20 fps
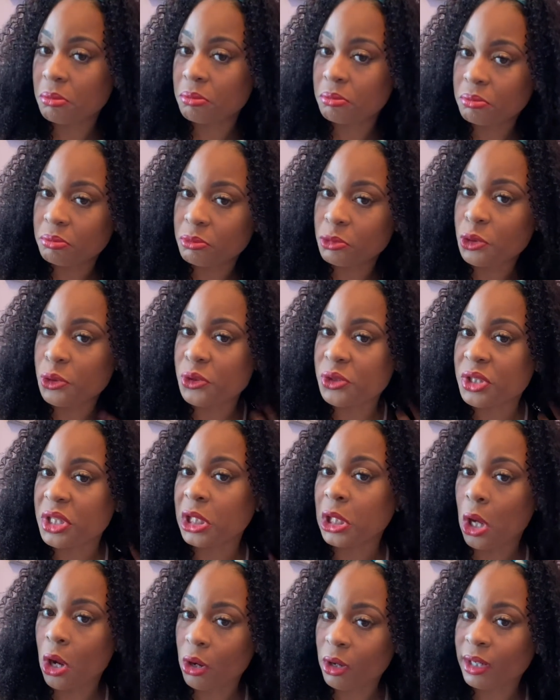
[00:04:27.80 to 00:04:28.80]
use the
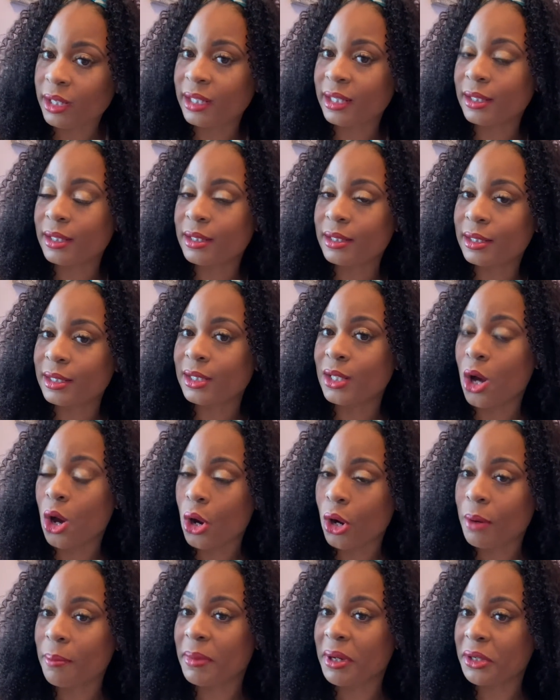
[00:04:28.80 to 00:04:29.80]
longer
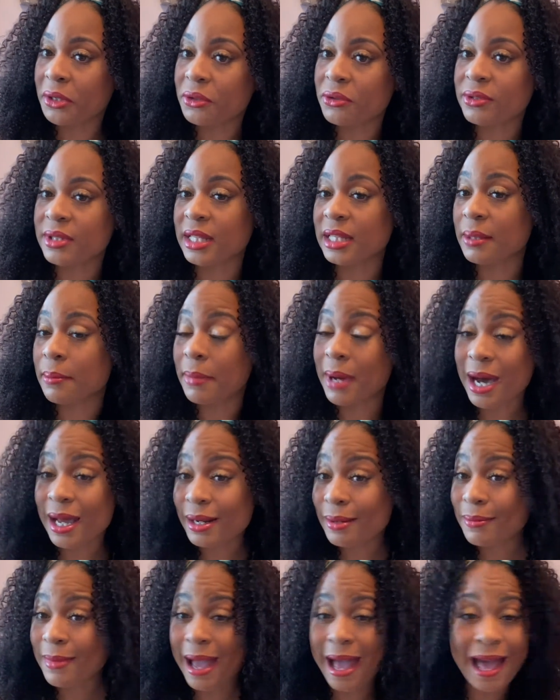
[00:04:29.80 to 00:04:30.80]
bundles at the
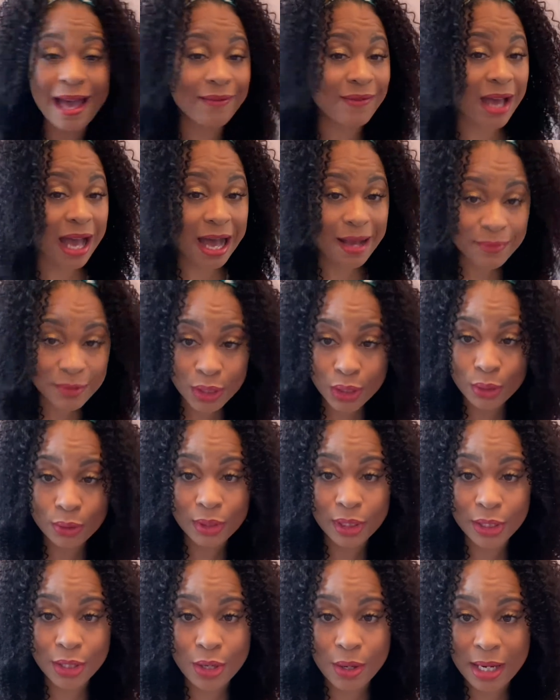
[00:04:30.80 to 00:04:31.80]
bottom. I have
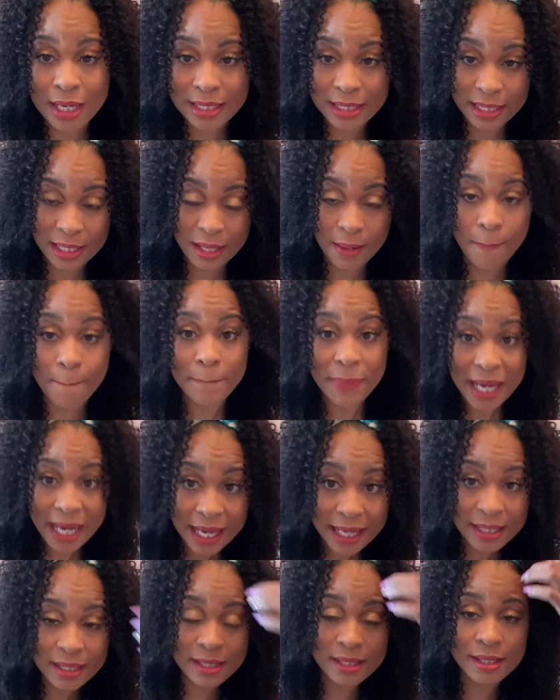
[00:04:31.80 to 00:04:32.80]
absolutely no idea,
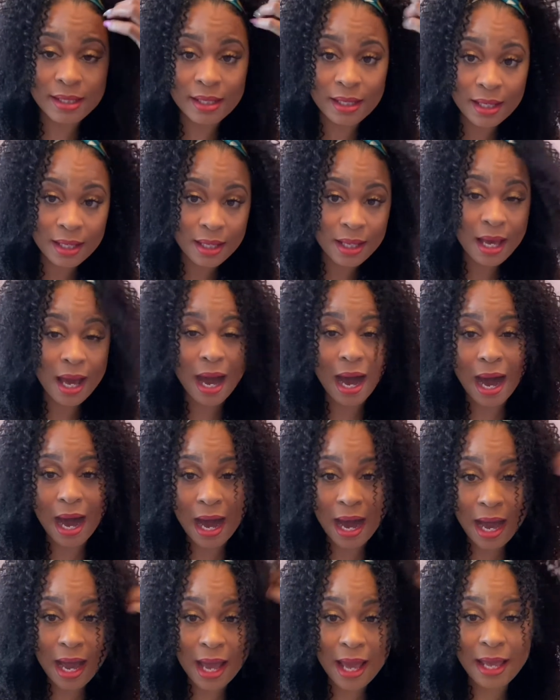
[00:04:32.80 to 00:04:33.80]
but
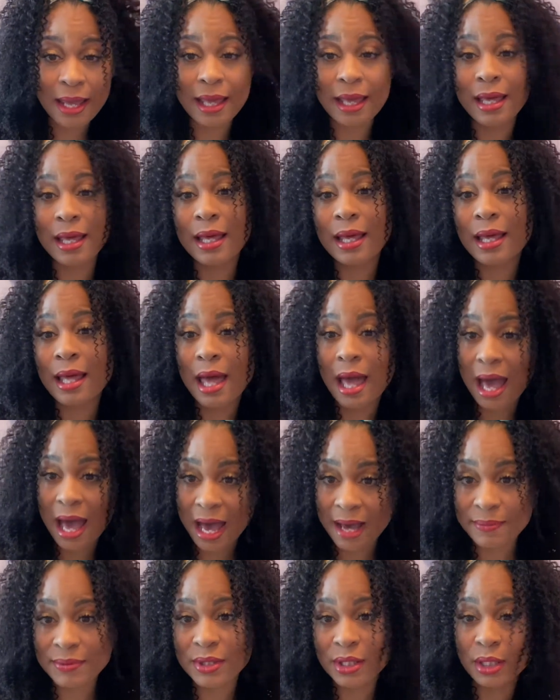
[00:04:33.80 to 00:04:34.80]
I
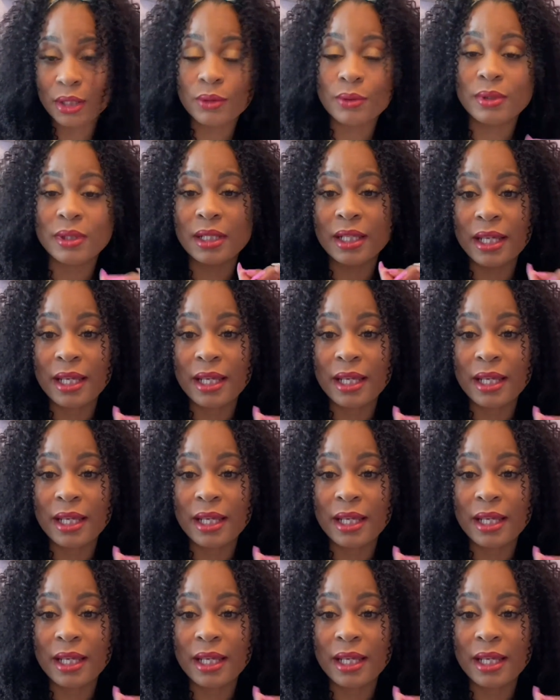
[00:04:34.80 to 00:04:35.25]
absolutely